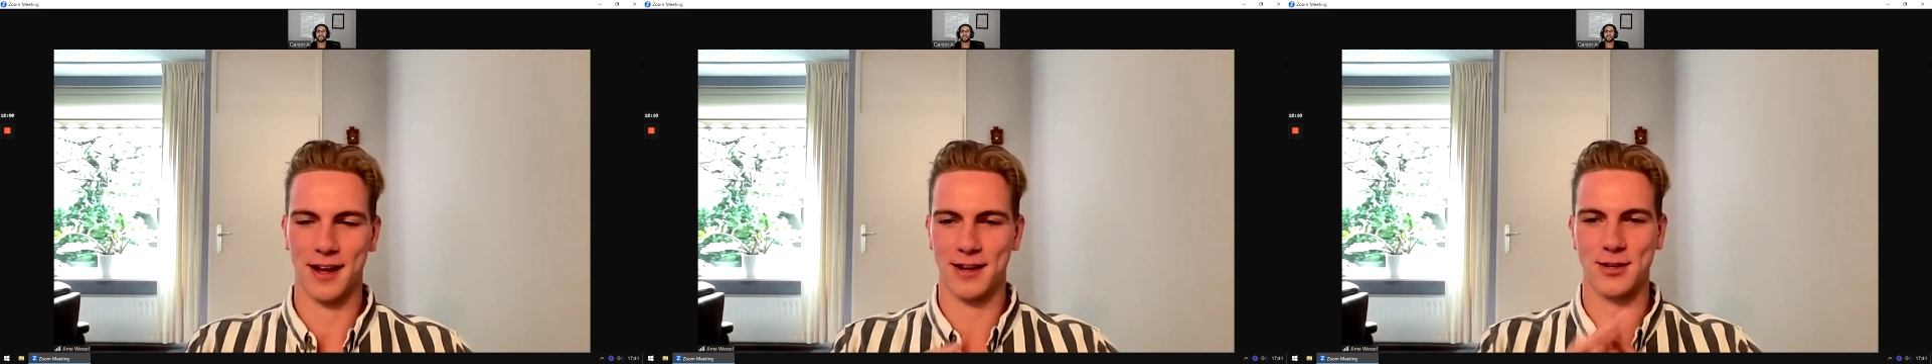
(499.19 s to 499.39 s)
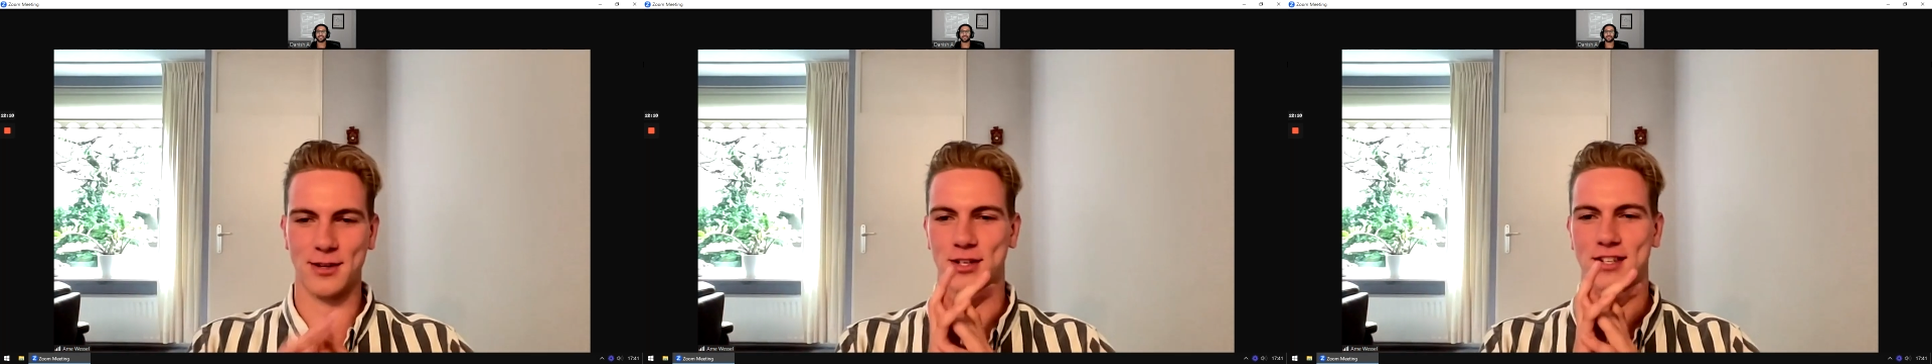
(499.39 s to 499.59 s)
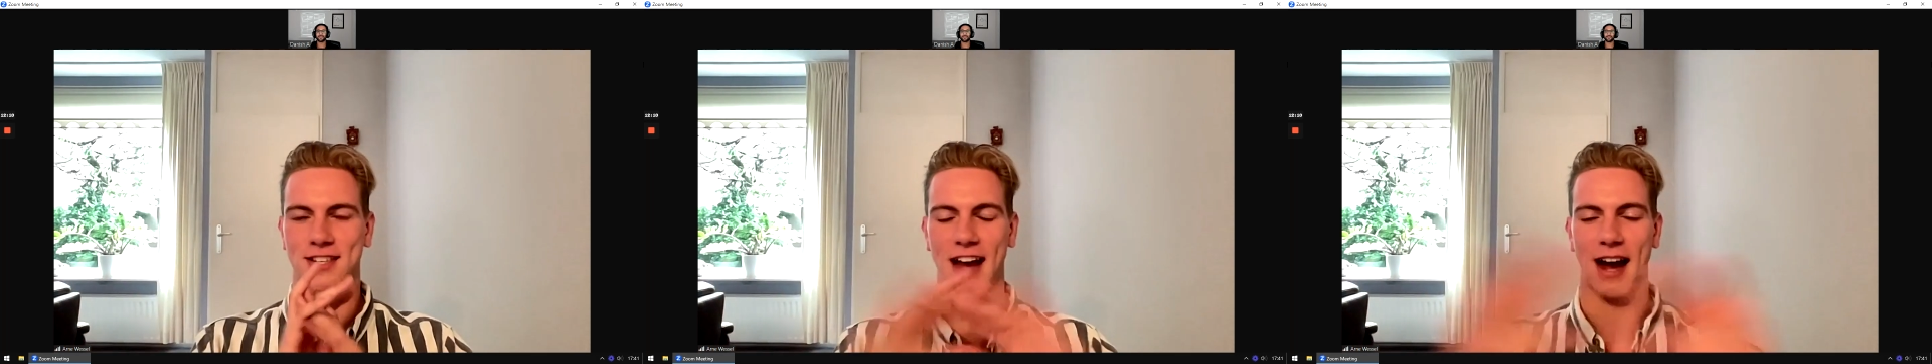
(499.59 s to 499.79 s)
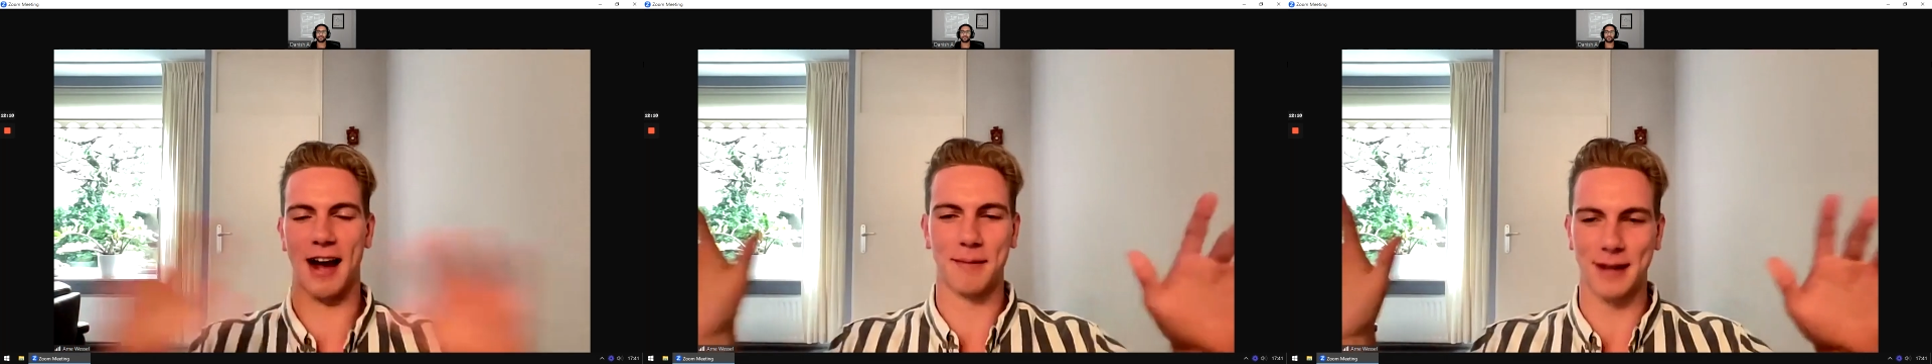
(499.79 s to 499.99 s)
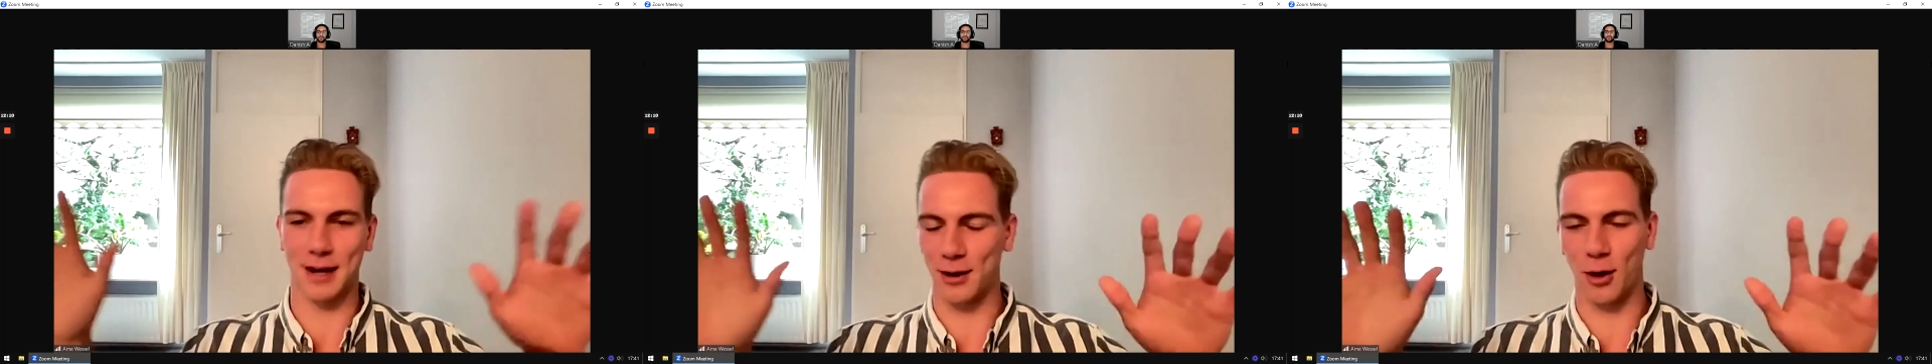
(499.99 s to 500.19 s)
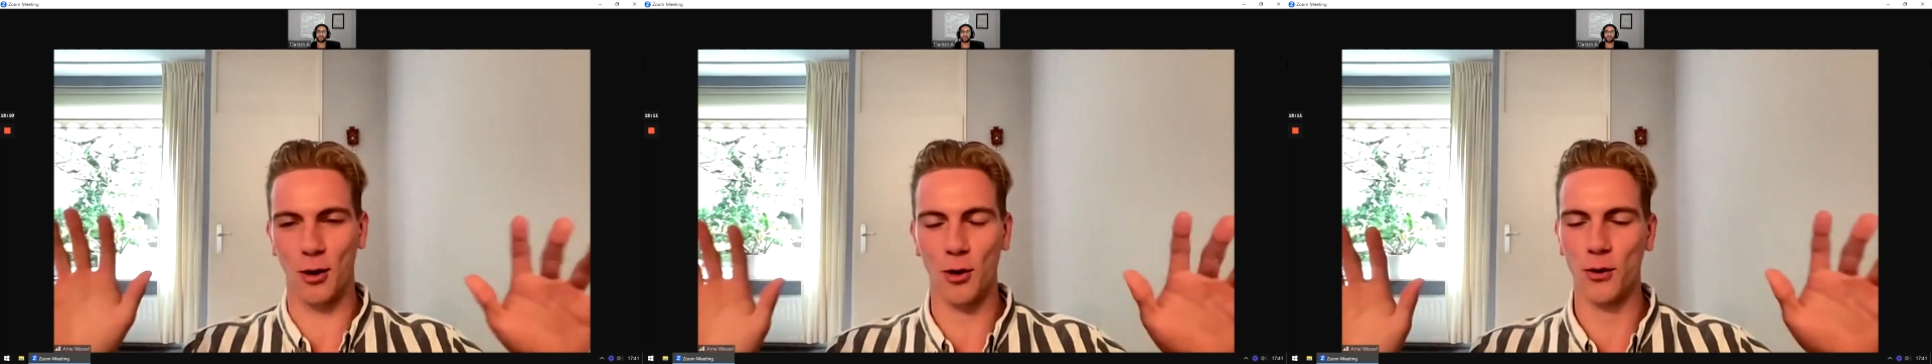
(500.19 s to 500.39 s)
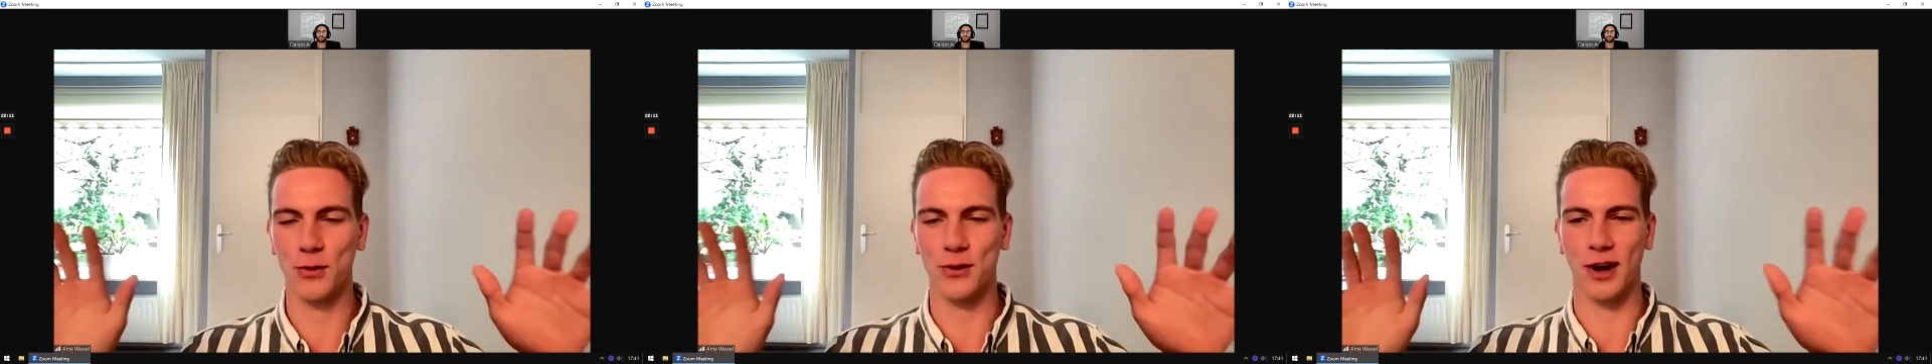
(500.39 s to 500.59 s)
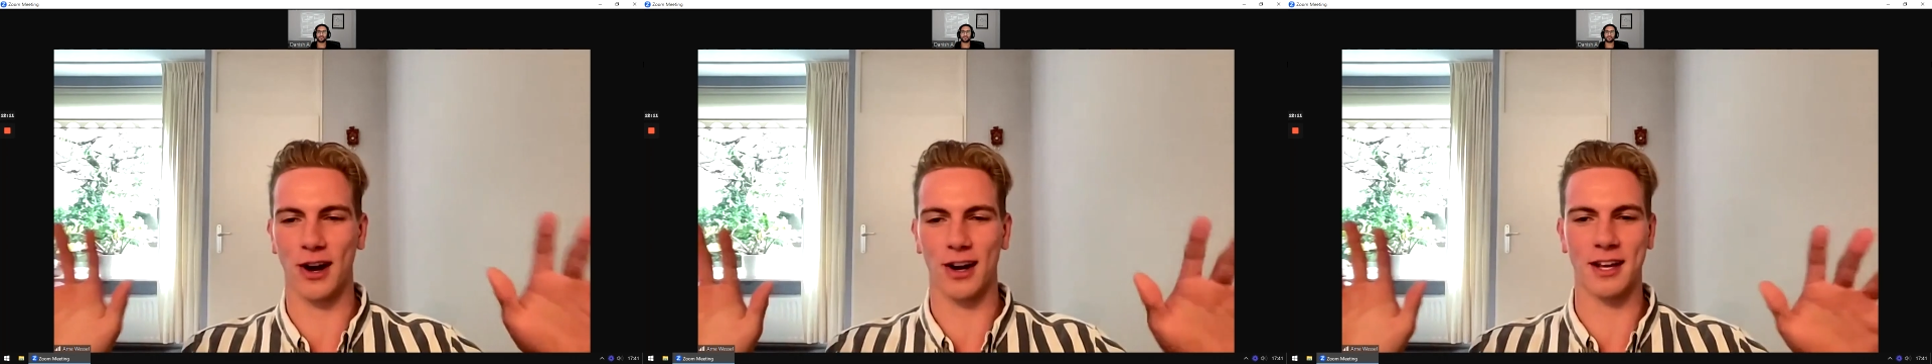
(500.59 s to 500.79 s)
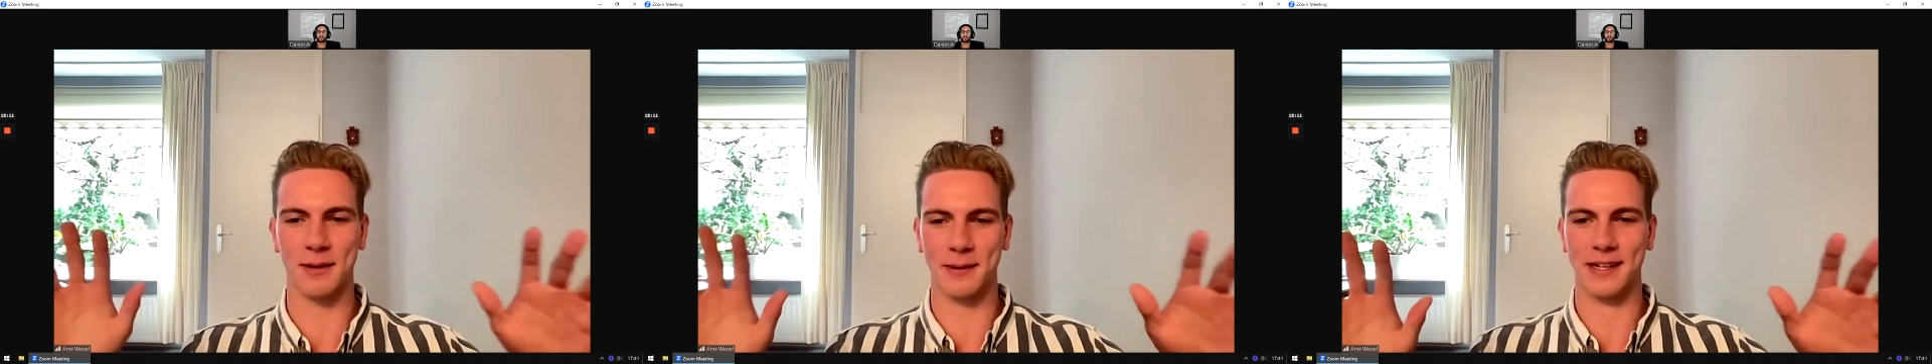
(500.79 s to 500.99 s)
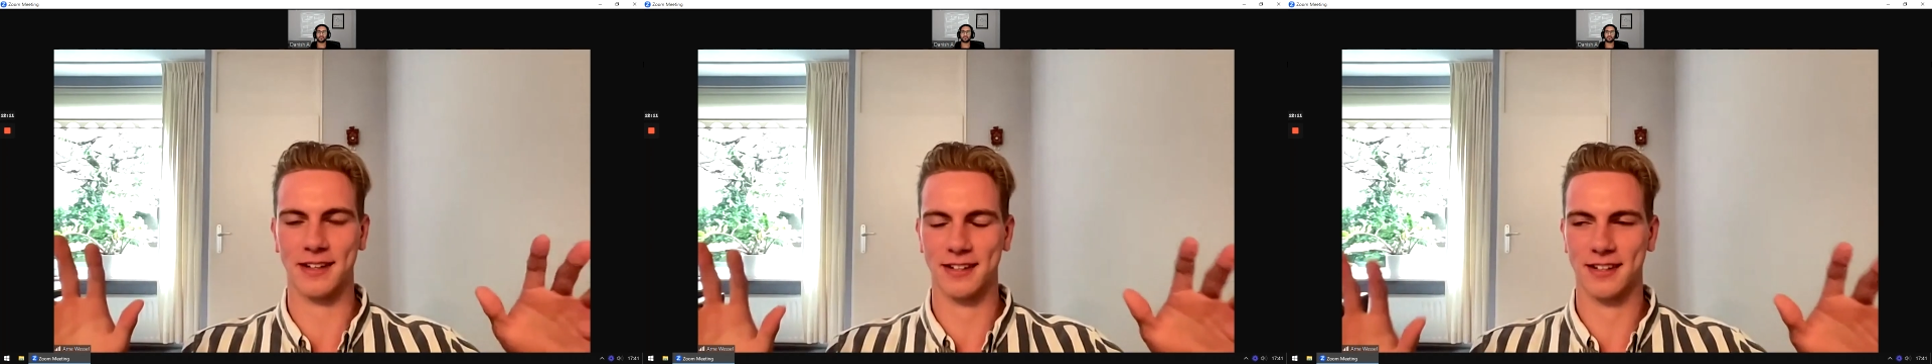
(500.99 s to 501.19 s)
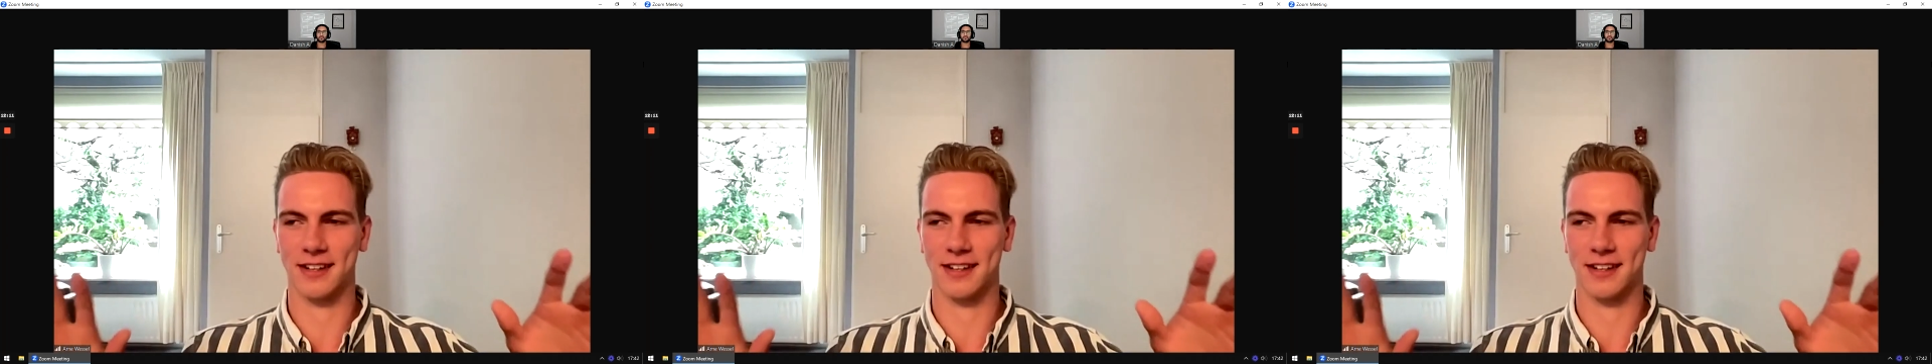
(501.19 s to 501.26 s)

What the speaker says: just typed out a whole document.